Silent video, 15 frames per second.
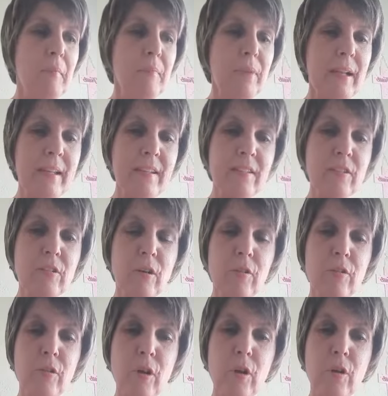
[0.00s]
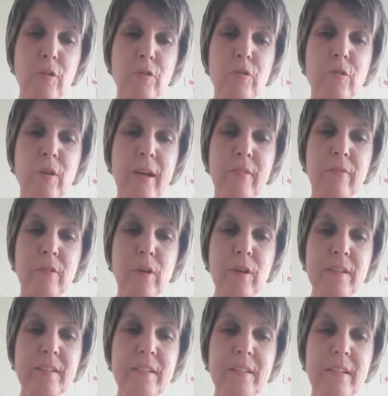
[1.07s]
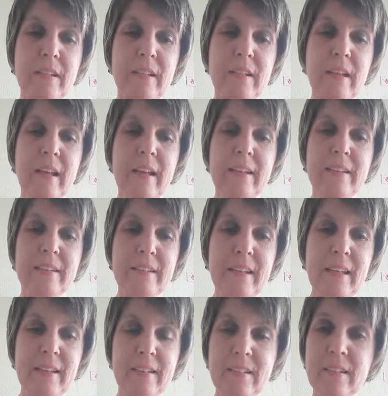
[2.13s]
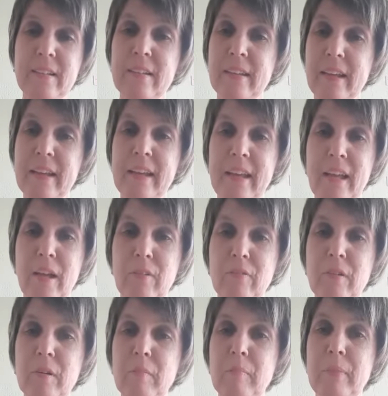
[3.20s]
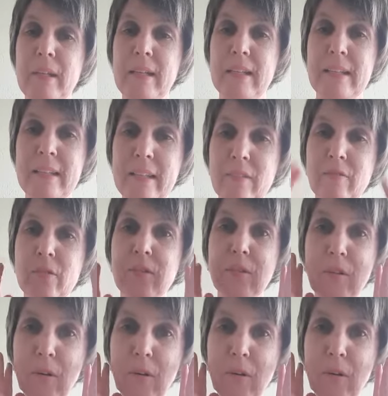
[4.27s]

Blessed are those who have not seen and yet they have believed."